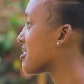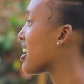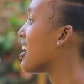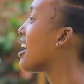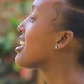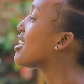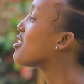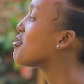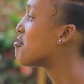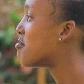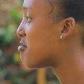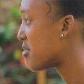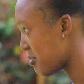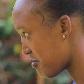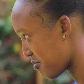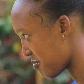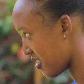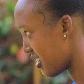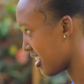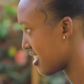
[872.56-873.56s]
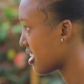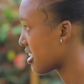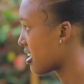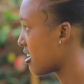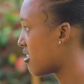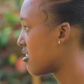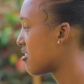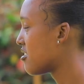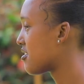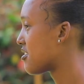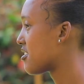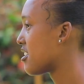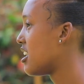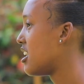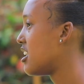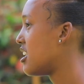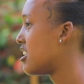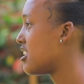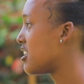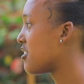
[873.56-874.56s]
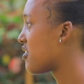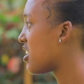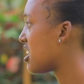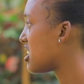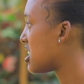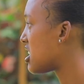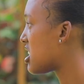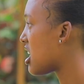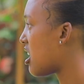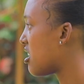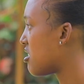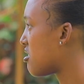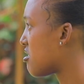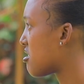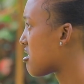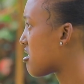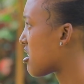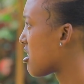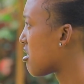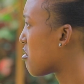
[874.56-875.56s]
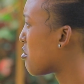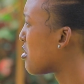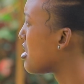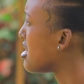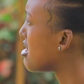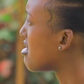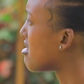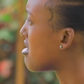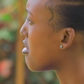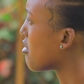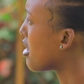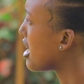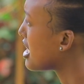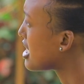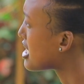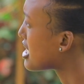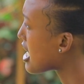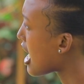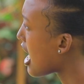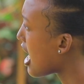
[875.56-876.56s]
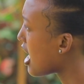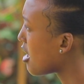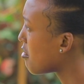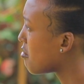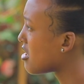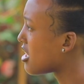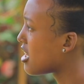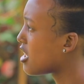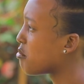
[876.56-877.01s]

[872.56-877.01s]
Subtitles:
Other girls, they find it hard to say when is the right time.